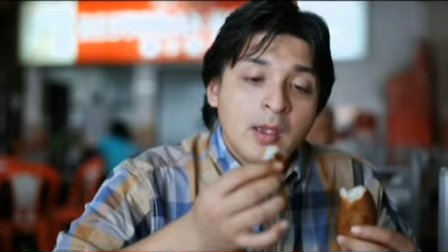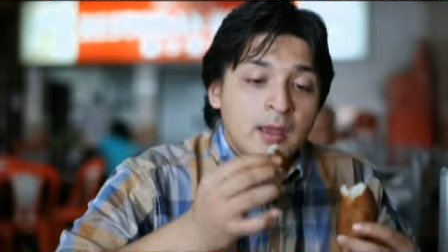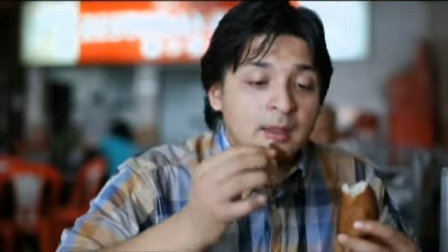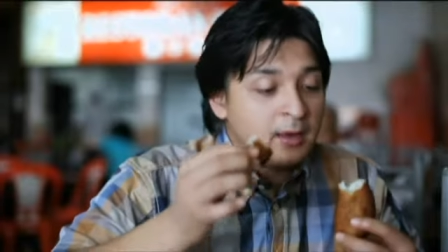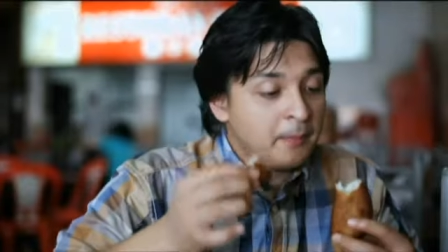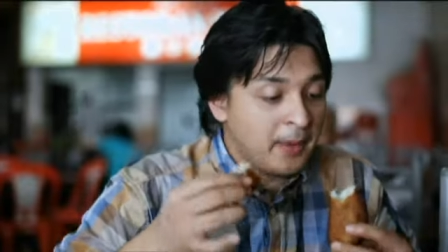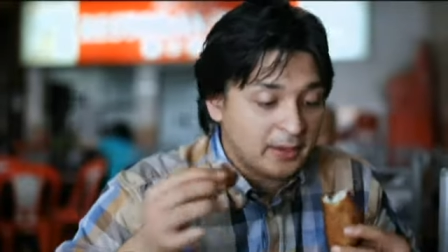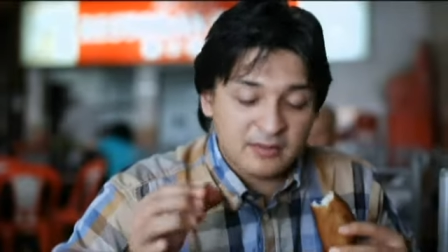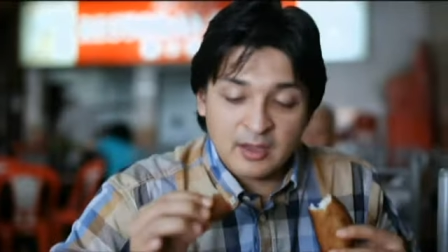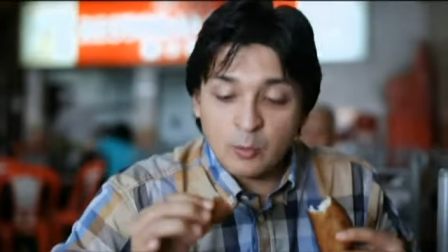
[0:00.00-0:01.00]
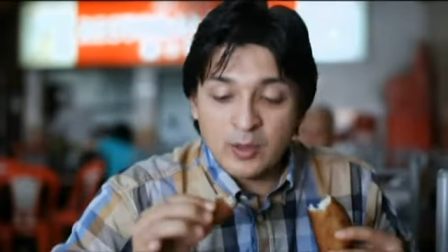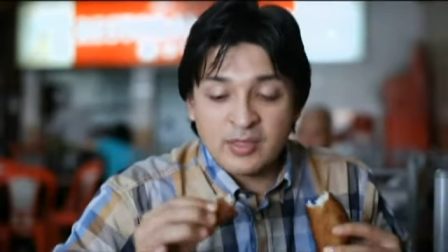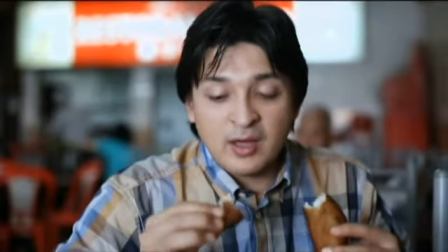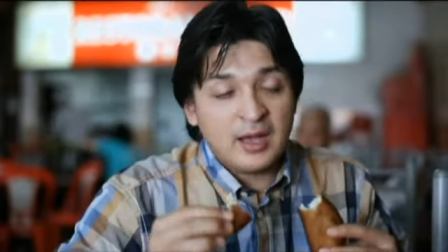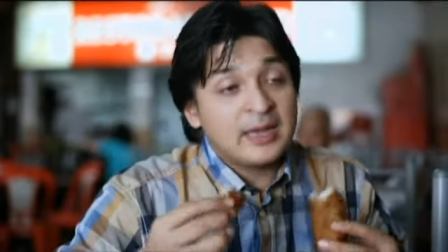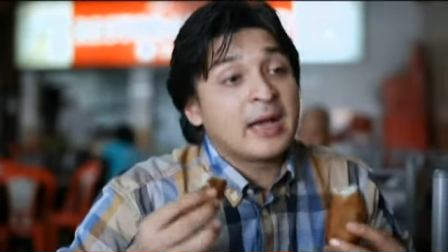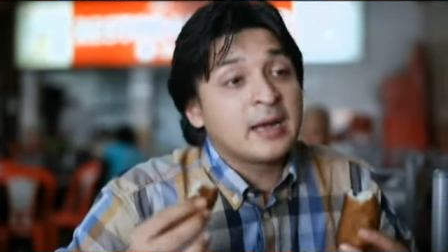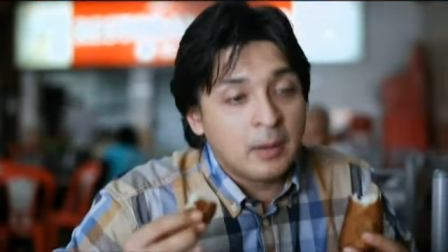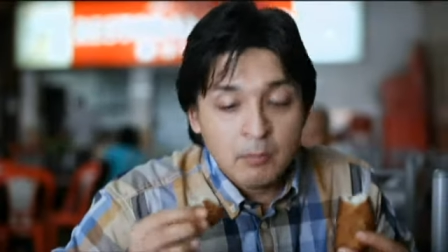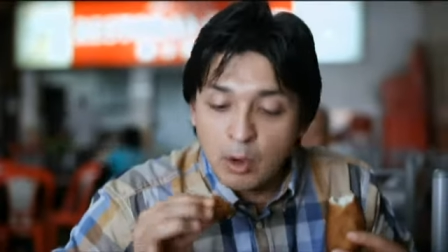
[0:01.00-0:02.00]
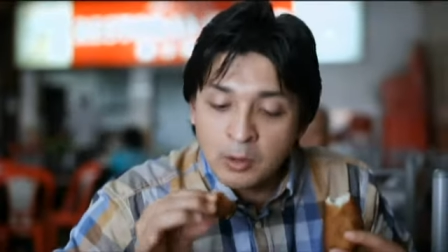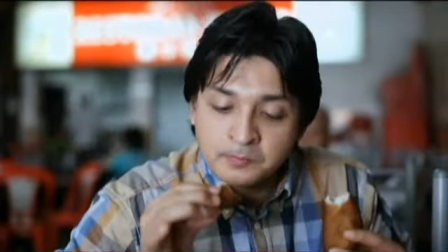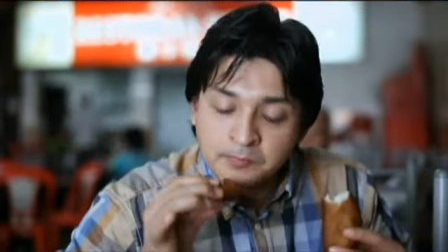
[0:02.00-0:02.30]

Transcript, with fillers: And then they mix it with uh, ikan kembong,